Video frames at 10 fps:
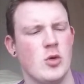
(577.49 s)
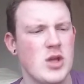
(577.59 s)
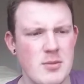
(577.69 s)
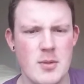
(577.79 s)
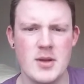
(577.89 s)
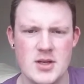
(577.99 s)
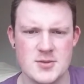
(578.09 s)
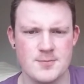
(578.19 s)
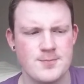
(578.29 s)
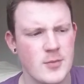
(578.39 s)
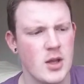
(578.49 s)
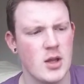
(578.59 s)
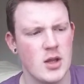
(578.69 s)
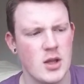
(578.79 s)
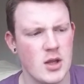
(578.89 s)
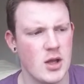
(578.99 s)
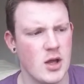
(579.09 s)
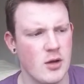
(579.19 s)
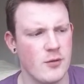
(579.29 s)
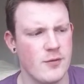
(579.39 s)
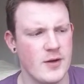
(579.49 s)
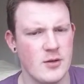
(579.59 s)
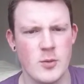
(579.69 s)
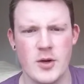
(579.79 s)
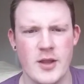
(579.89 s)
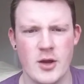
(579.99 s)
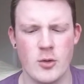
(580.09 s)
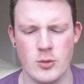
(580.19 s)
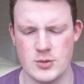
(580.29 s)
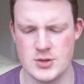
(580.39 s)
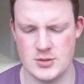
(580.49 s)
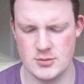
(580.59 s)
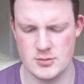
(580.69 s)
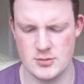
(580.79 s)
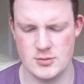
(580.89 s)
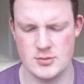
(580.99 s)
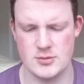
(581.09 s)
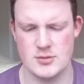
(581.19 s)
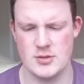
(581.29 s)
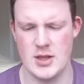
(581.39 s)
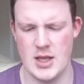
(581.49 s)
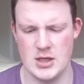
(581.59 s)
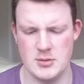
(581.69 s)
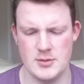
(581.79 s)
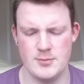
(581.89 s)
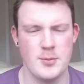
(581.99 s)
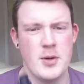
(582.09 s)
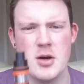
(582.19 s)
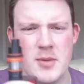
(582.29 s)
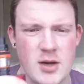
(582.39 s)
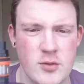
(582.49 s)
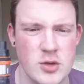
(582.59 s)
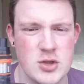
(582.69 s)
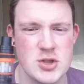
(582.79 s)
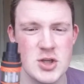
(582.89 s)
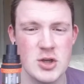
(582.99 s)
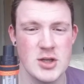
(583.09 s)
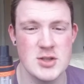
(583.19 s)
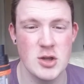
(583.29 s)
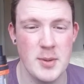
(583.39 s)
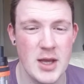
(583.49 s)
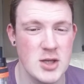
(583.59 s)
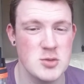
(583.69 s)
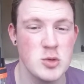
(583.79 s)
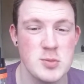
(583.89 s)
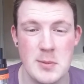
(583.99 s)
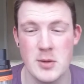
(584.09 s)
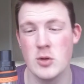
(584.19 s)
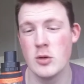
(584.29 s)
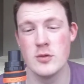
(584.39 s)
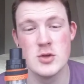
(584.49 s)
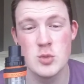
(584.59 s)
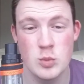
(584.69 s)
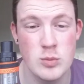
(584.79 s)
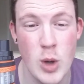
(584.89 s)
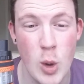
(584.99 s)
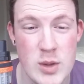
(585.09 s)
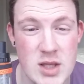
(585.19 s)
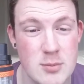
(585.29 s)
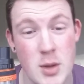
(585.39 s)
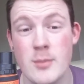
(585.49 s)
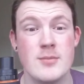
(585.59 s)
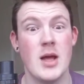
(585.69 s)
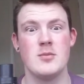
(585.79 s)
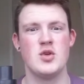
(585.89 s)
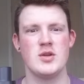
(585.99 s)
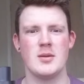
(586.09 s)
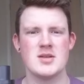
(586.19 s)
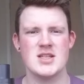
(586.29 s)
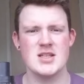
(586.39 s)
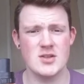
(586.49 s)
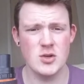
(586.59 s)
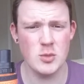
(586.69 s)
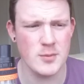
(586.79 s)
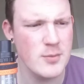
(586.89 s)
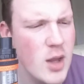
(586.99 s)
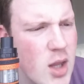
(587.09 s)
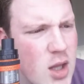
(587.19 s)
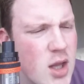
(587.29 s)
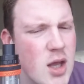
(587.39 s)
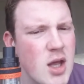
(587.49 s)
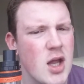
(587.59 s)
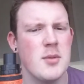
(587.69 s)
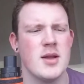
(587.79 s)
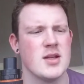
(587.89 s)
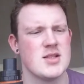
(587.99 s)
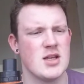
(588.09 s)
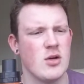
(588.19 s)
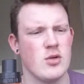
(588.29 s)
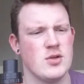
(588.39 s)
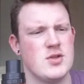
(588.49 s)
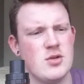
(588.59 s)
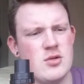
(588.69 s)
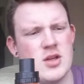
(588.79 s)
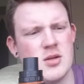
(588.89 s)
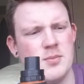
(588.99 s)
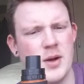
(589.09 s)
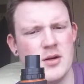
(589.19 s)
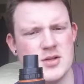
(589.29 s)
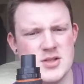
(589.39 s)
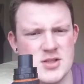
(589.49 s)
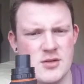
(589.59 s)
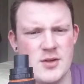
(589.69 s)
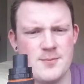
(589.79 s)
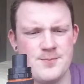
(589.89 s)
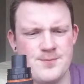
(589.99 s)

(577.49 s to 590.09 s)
Okay, maybe it doesn't. I'll find where that goes anyway. But bear in mind, I've only just taken this out of the package. Most people do reviews wait a week, but I'm too damn excited to do one. Anyway, let's get on to the comparisons of it.